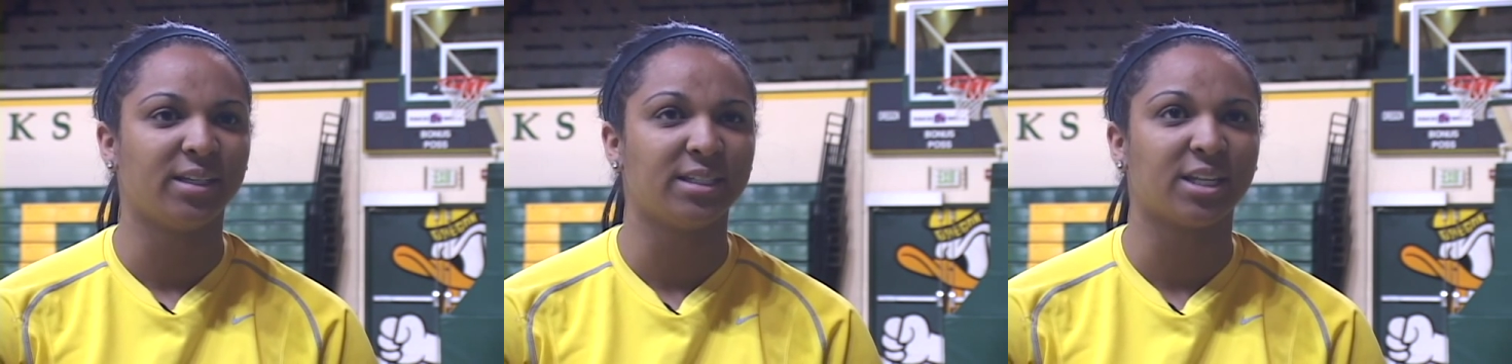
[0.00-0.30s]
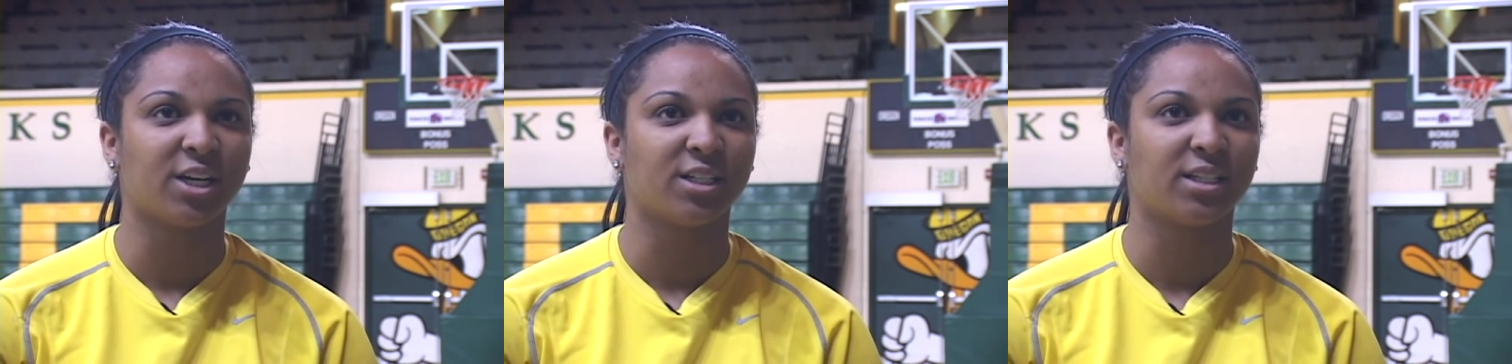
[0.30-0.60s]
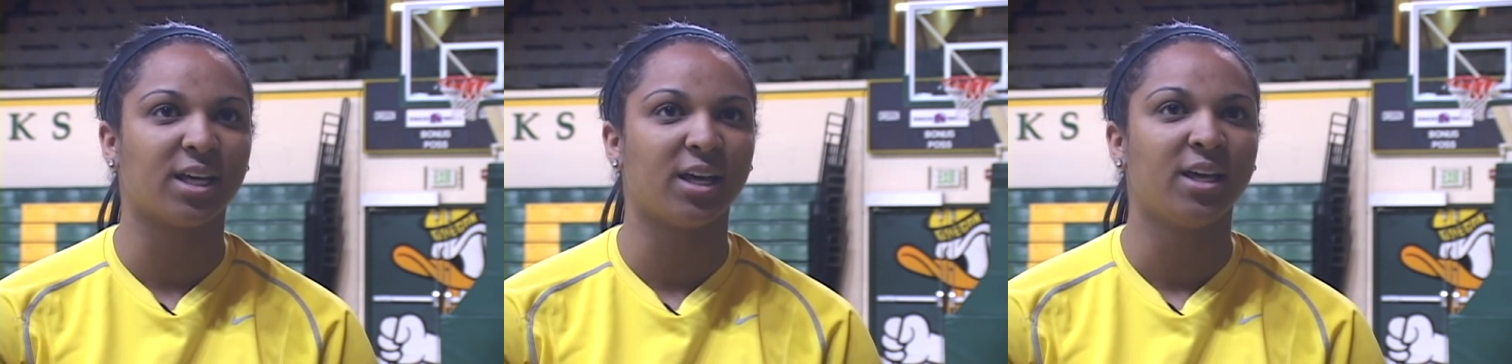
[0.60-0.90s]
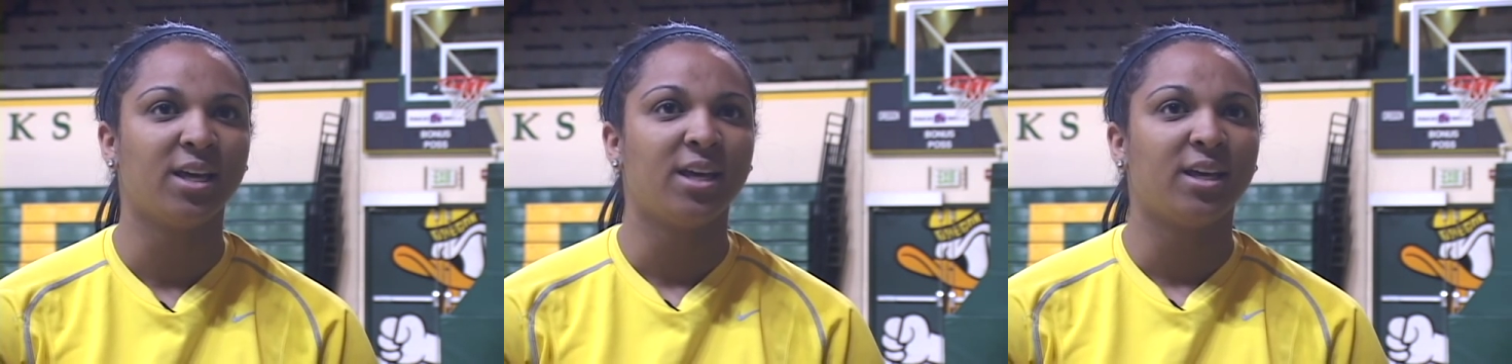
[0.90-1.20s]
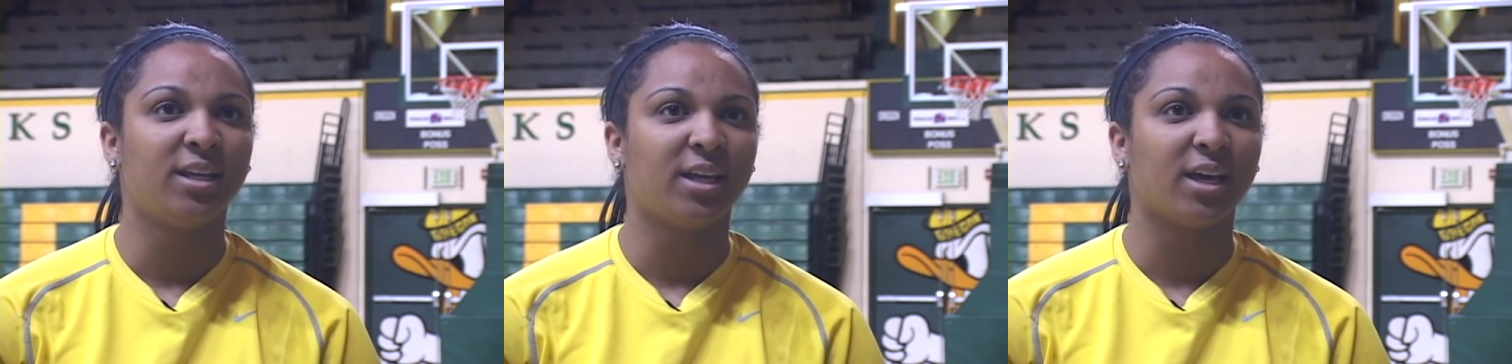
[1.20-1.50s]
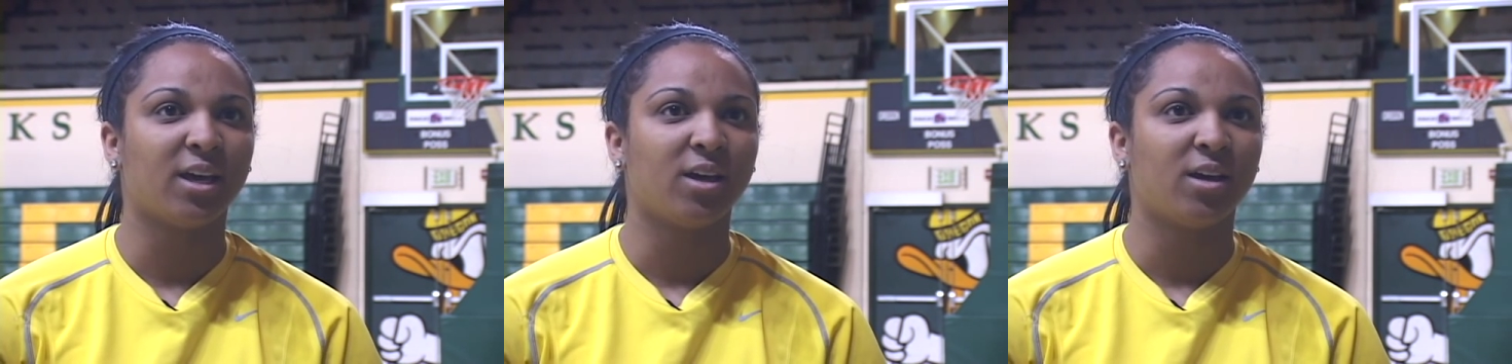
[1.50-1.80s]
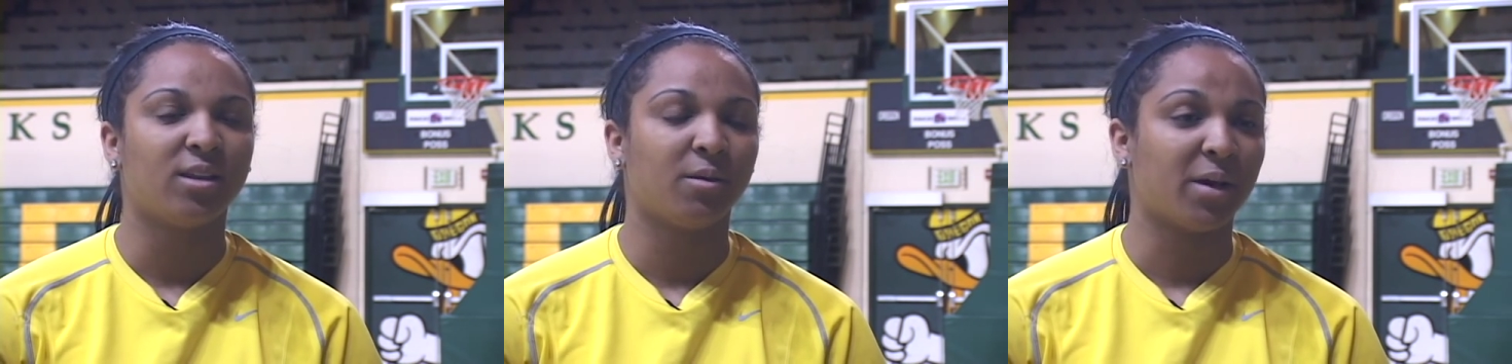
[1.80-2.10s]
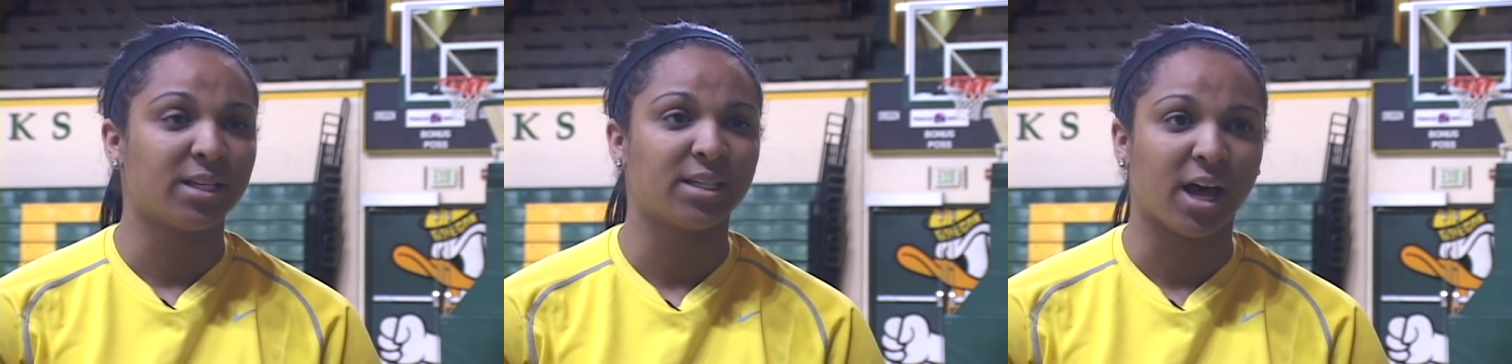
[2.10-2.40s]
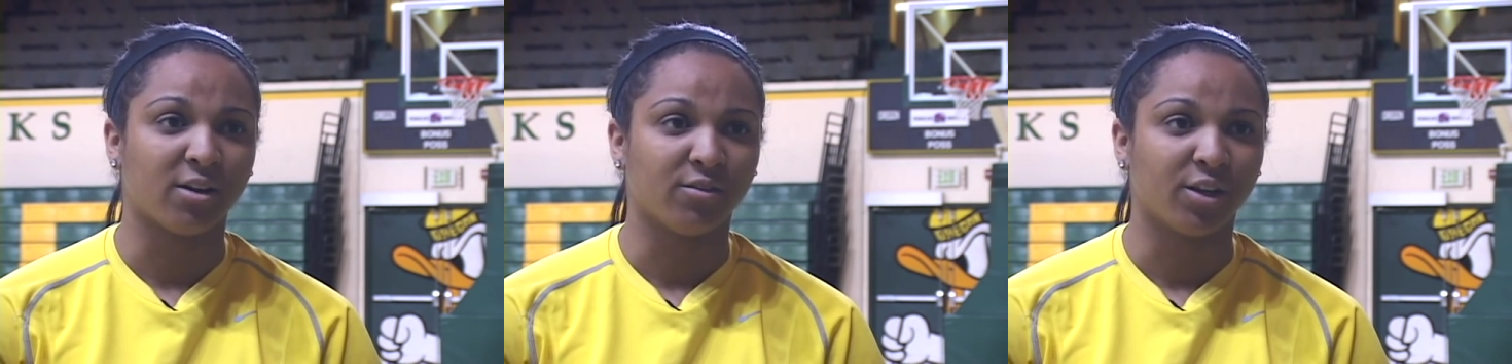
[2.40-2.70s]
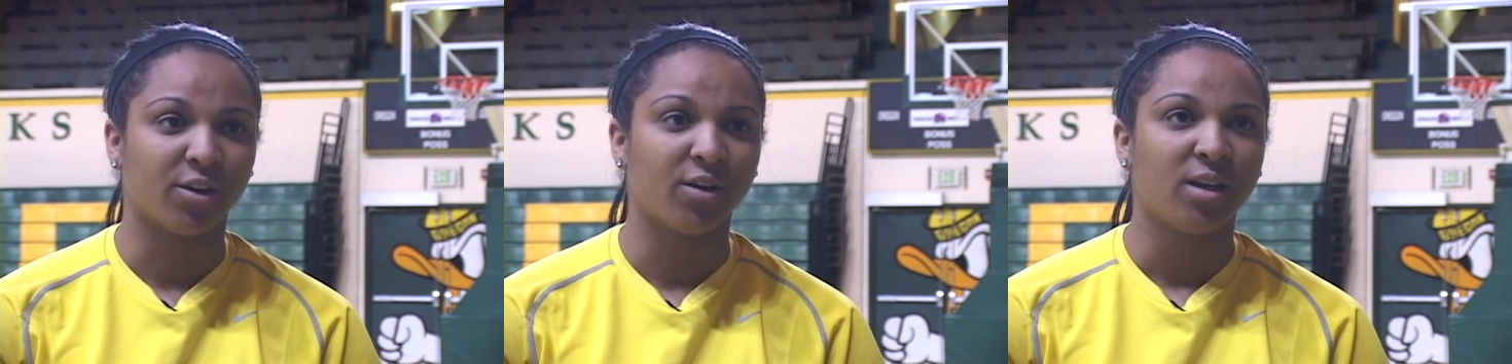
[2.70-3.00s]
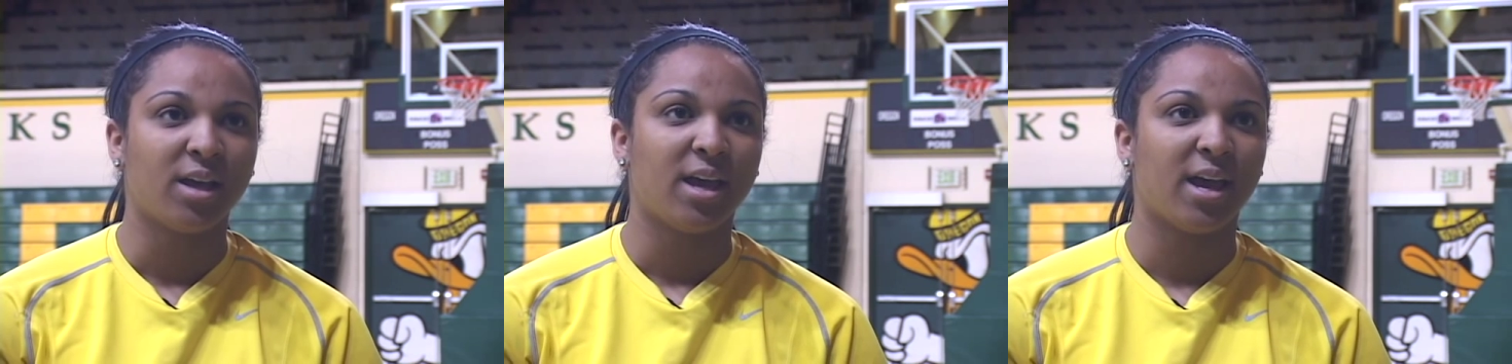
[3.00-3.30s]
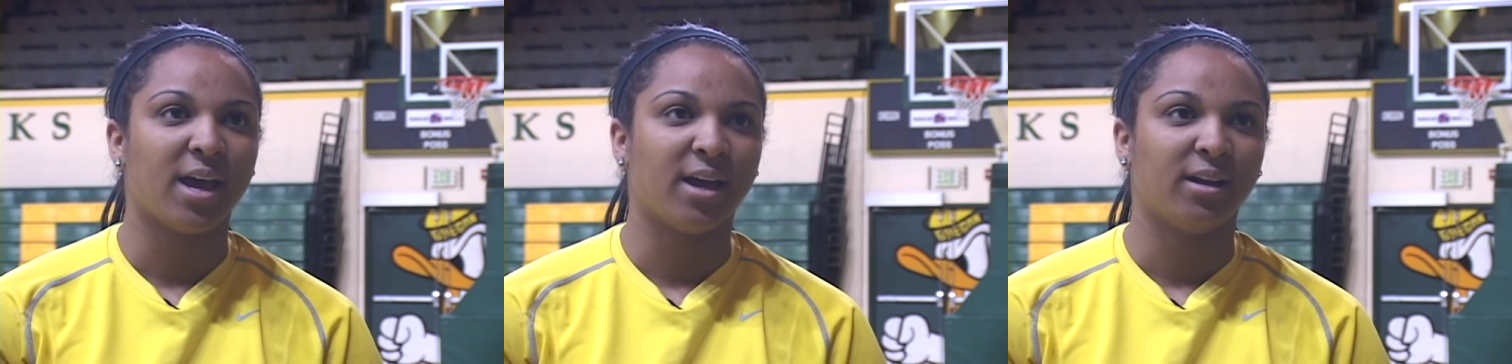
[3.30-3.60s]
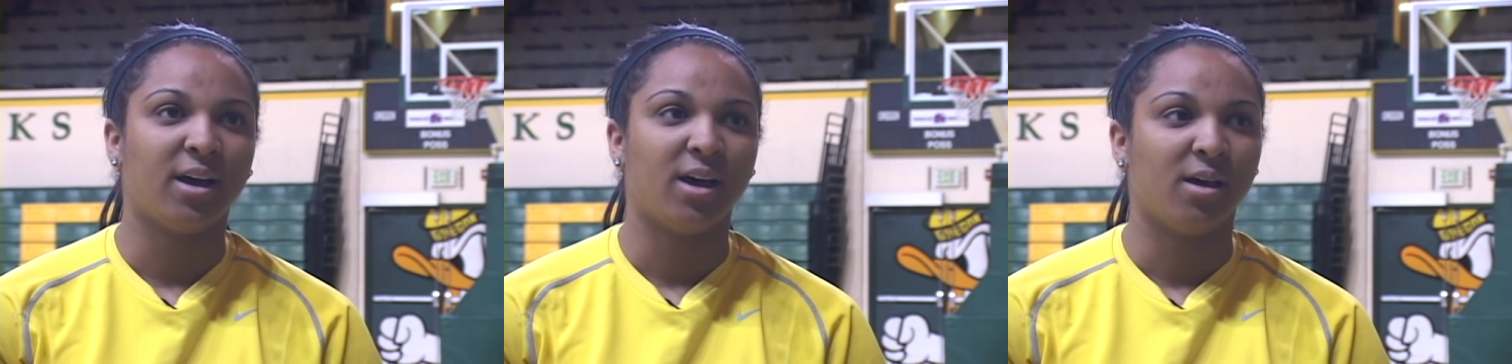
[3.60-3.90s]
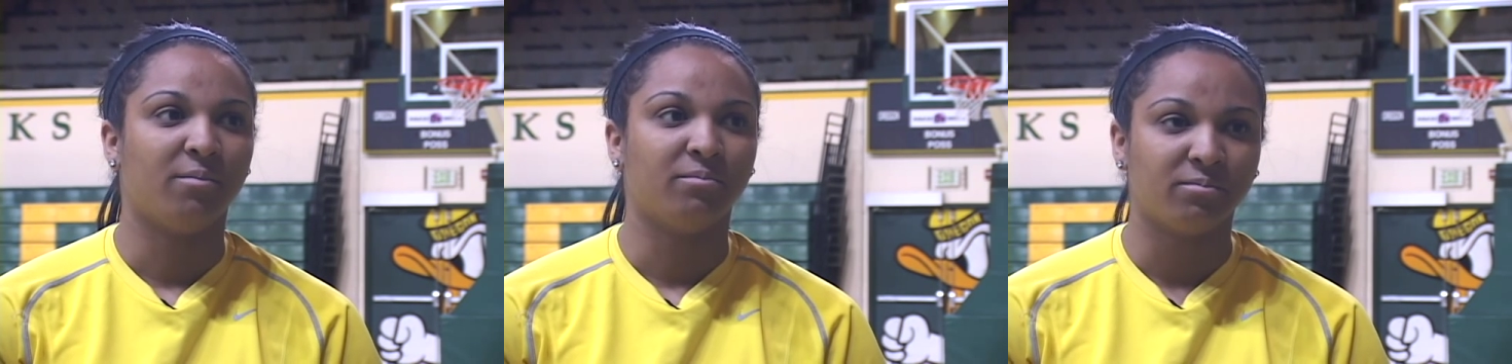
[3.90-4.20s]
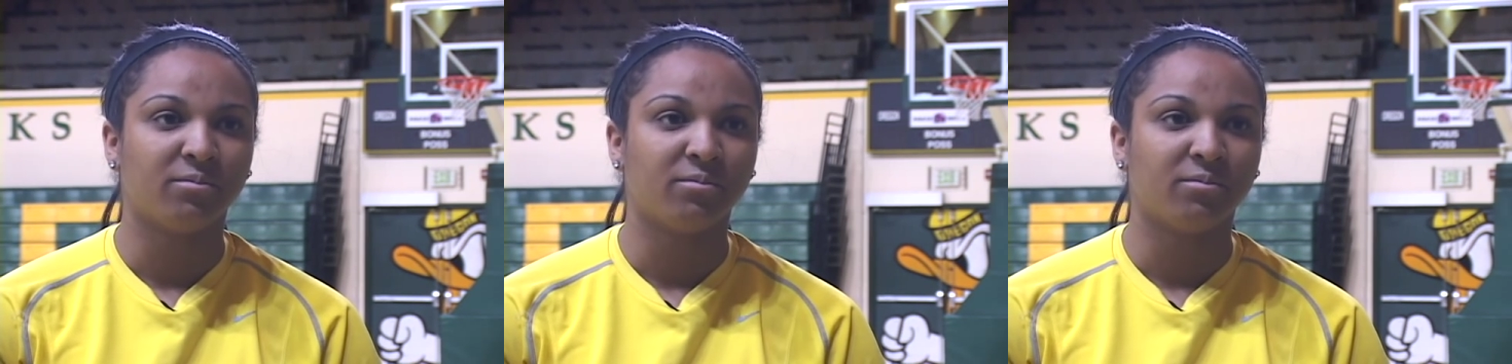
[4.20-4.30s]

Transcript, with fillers: He's there to get the best out of you, and um,